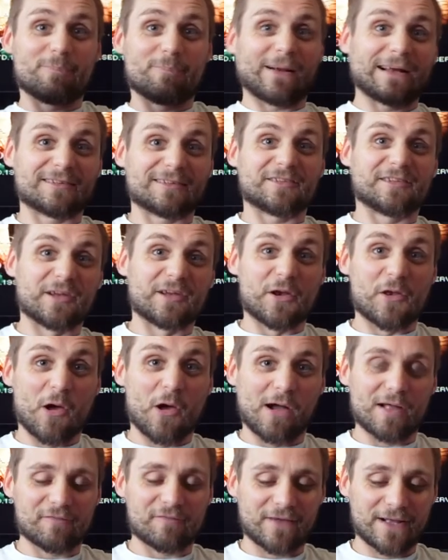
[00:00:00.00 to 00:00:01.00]
branching a
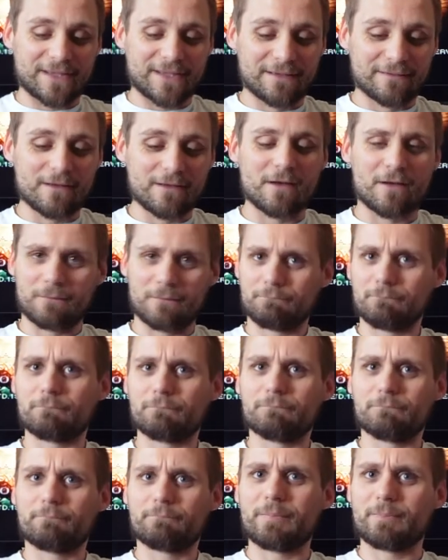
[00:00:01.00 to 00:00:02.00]
knife at you, uh,
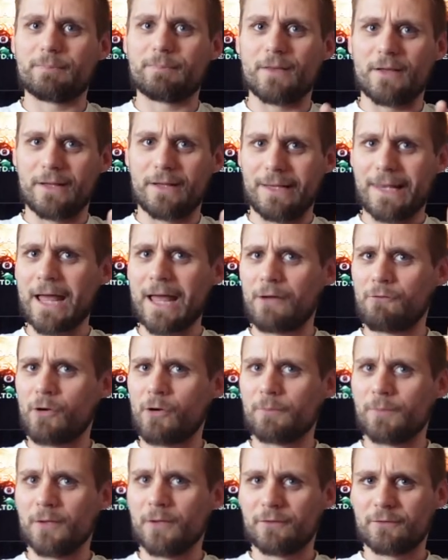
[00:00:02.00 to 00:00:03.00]
a letter
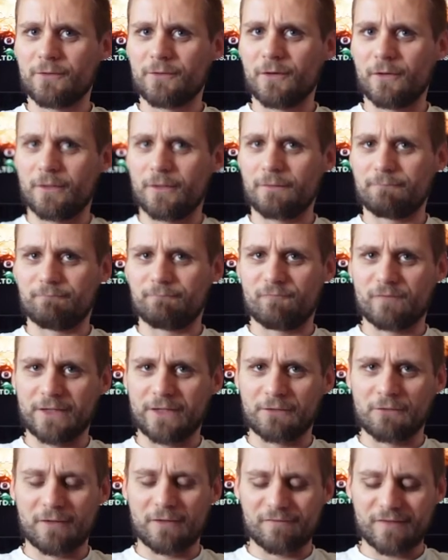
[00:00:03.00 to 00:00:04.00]
opener, not a
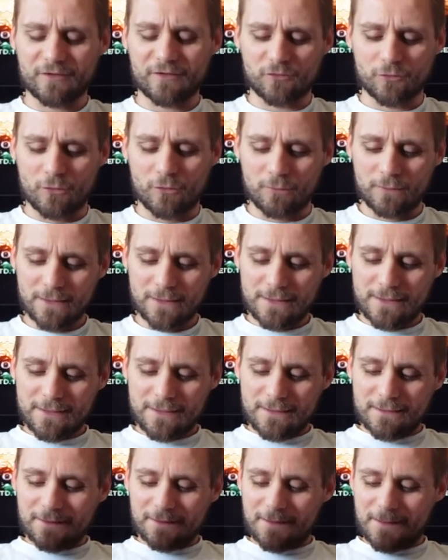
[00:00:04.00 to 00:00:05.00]
flick knife at all.
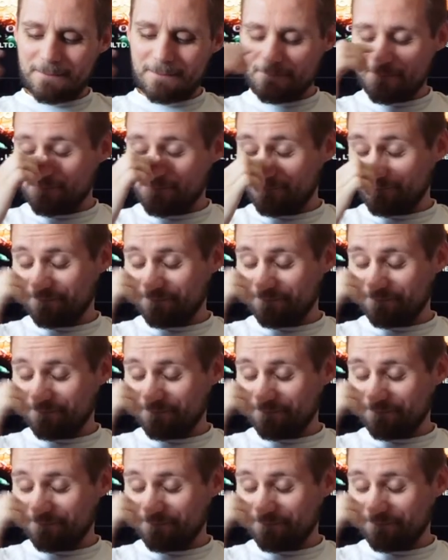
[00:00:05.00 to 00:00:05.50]
Um,